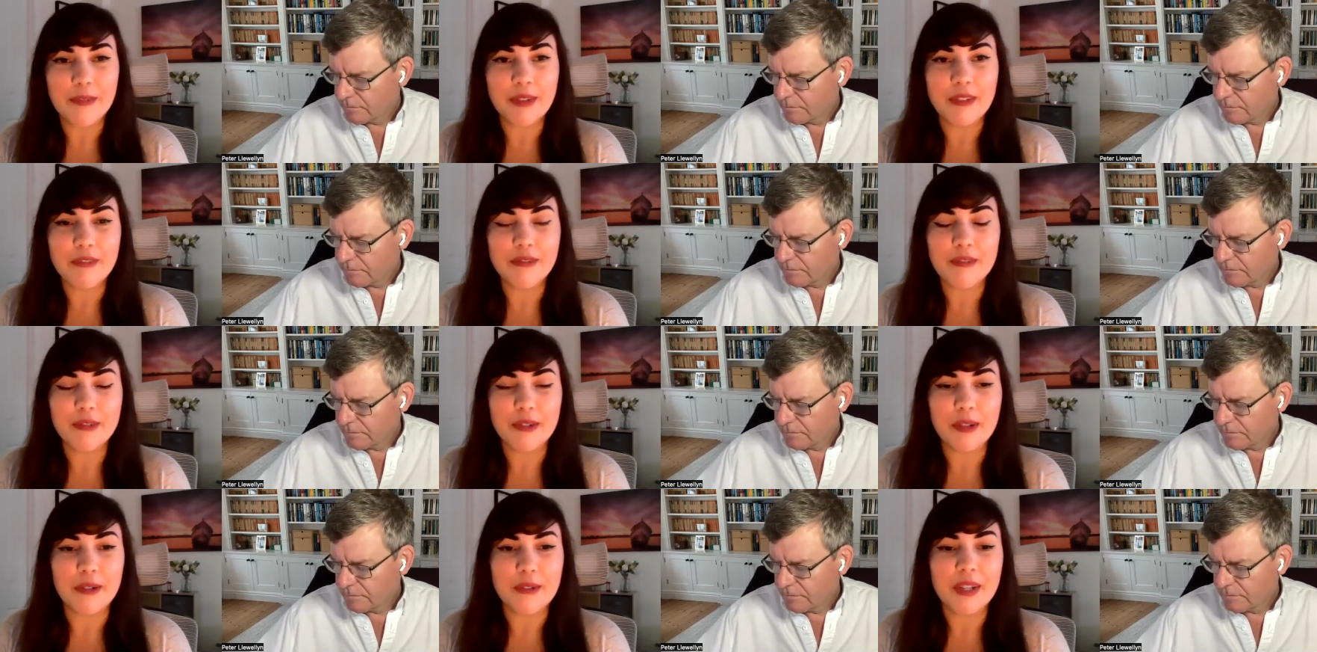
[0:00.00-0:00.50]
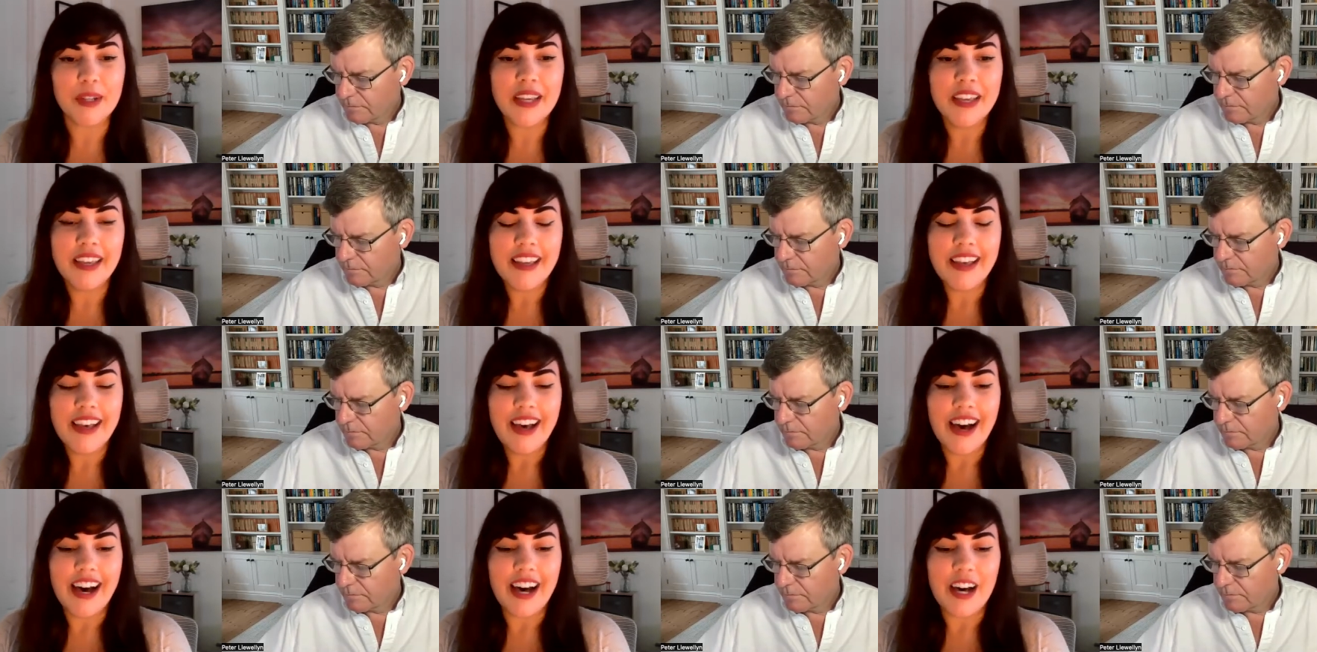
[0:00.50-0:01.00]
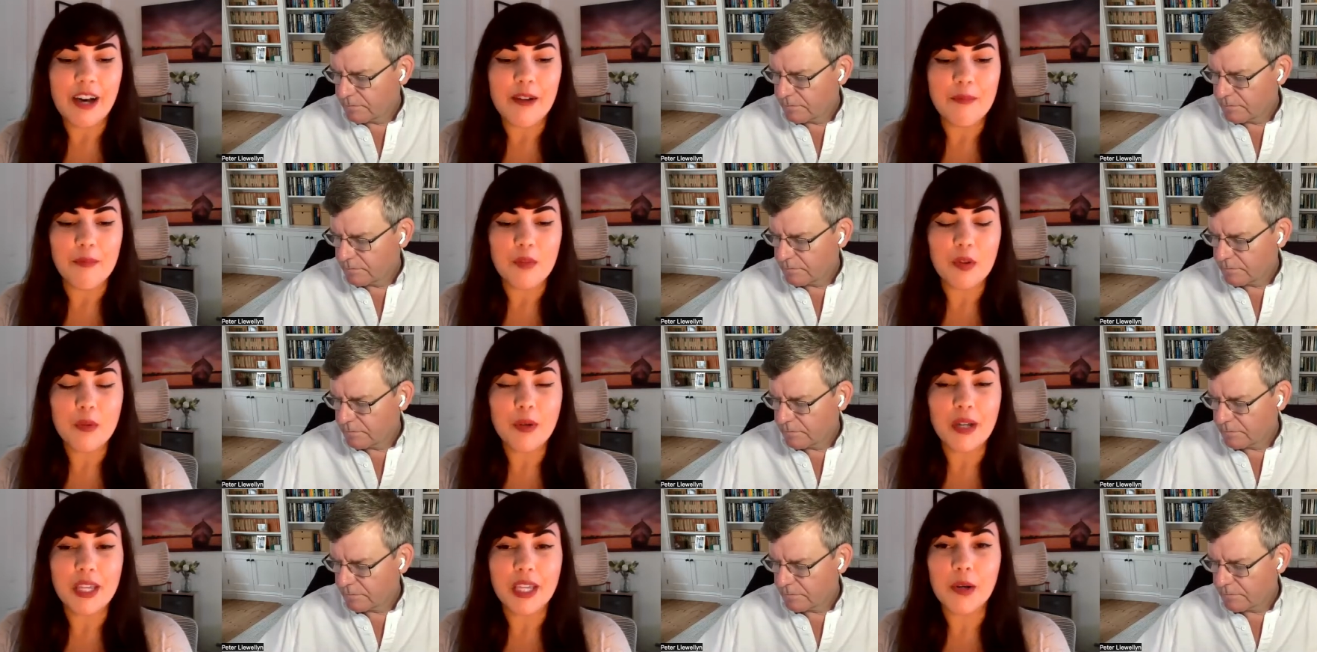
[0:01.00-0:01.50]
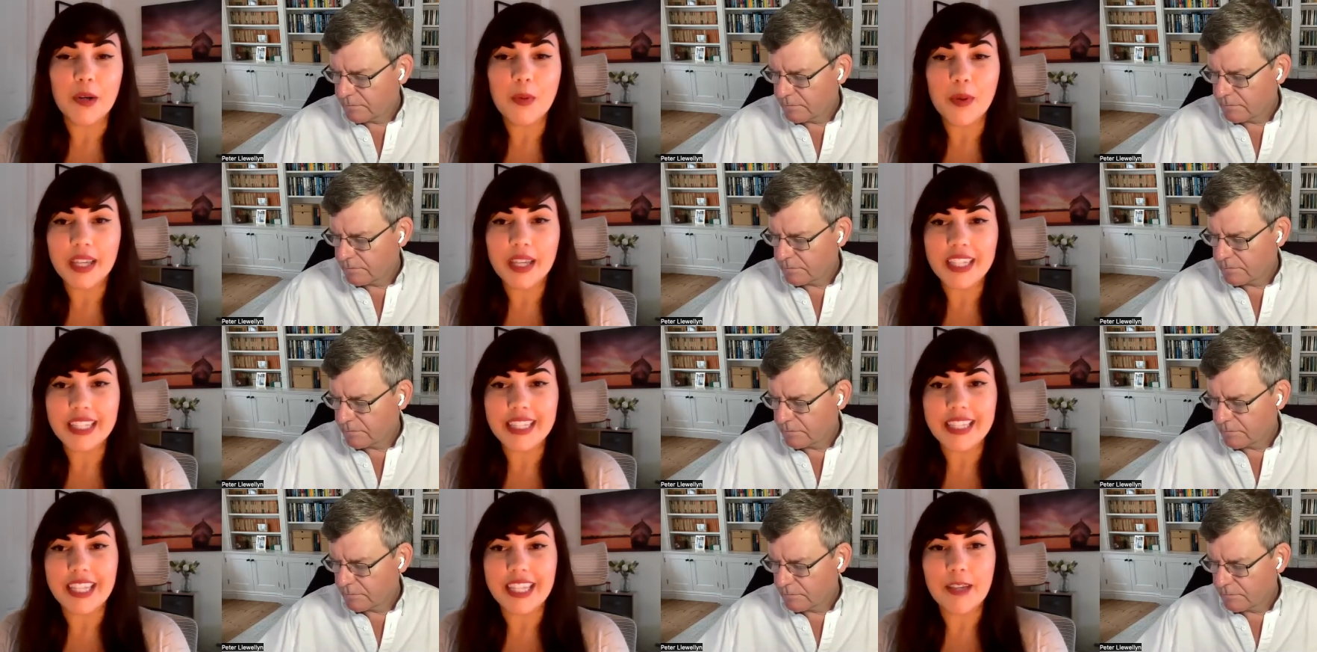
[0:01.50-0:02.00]
Speaker 1: We've grown um, quite
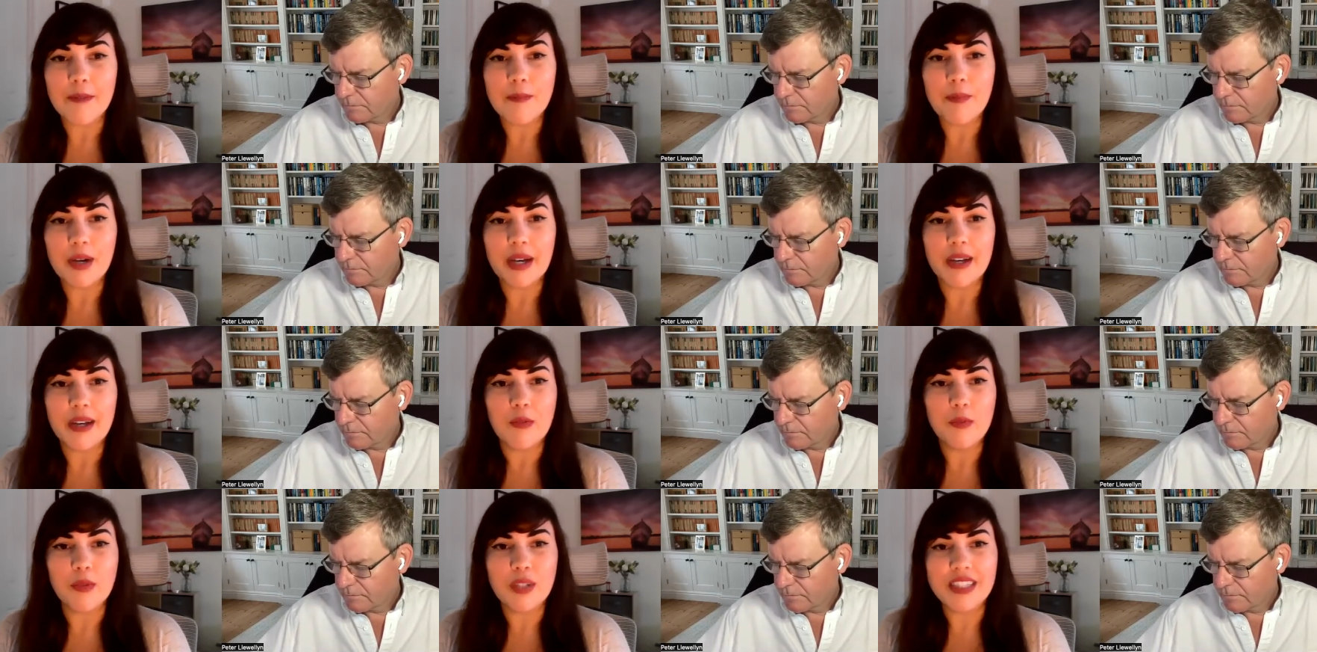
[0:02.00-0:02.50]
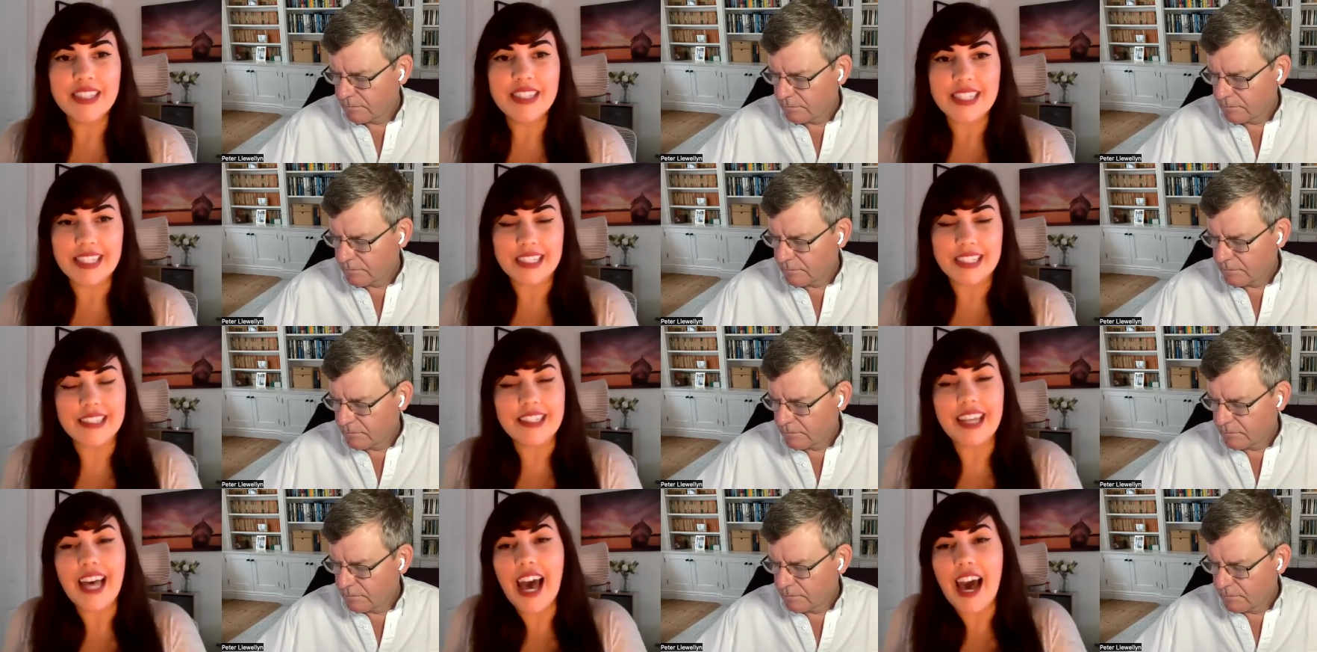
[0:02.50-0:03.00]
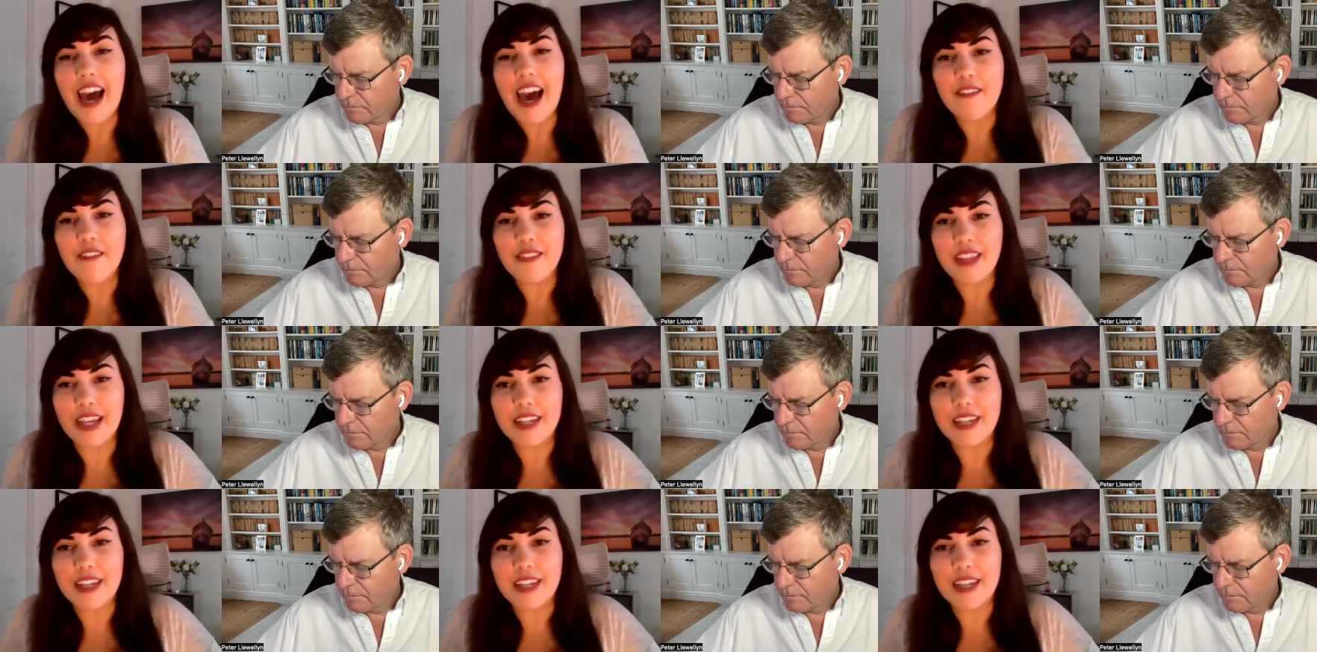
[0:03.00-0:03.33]
quickly, but we still have